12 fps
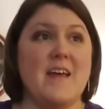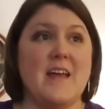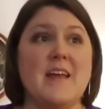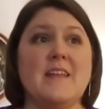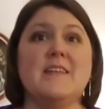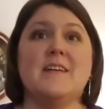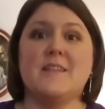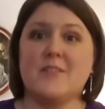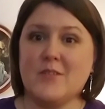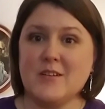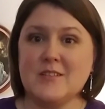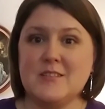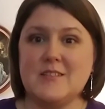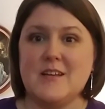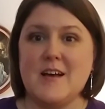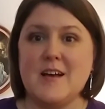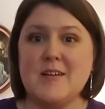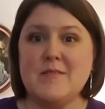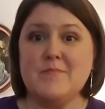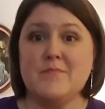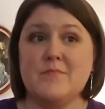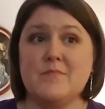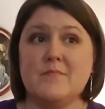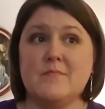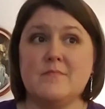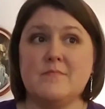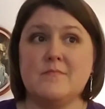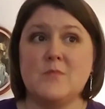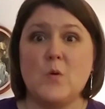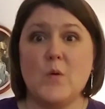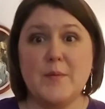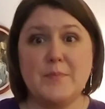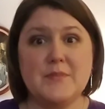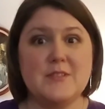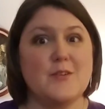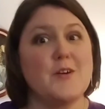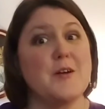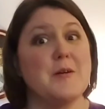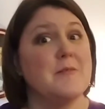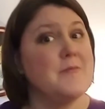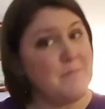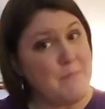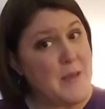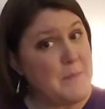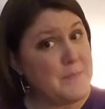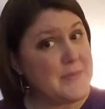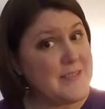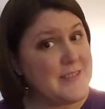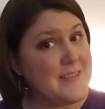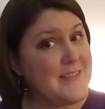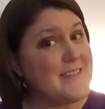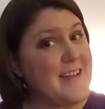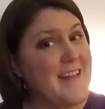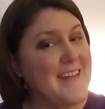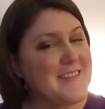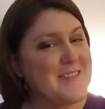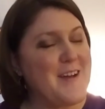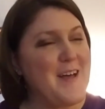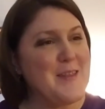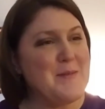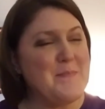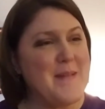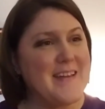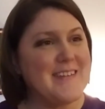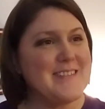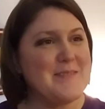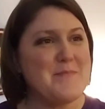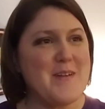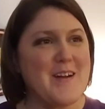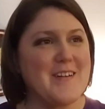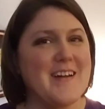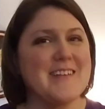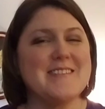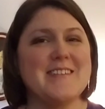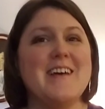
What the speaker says: And then of course whips or MIPs, as I like to call them, makes in progress,